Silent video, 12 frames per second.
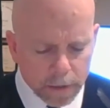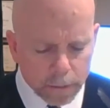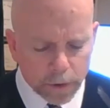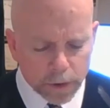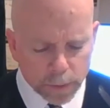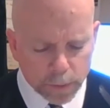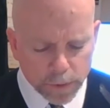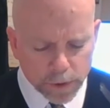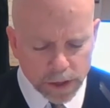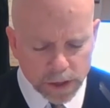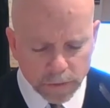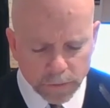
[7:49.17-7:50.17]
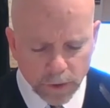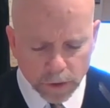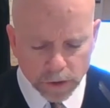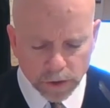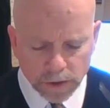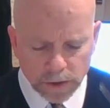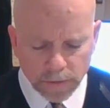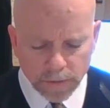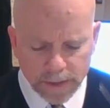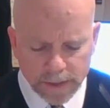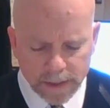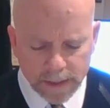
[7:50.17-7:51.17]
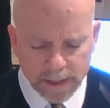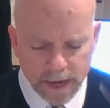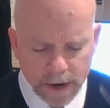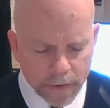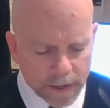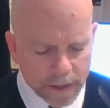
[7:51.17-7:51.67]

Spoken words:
because of persistent functional defects in this area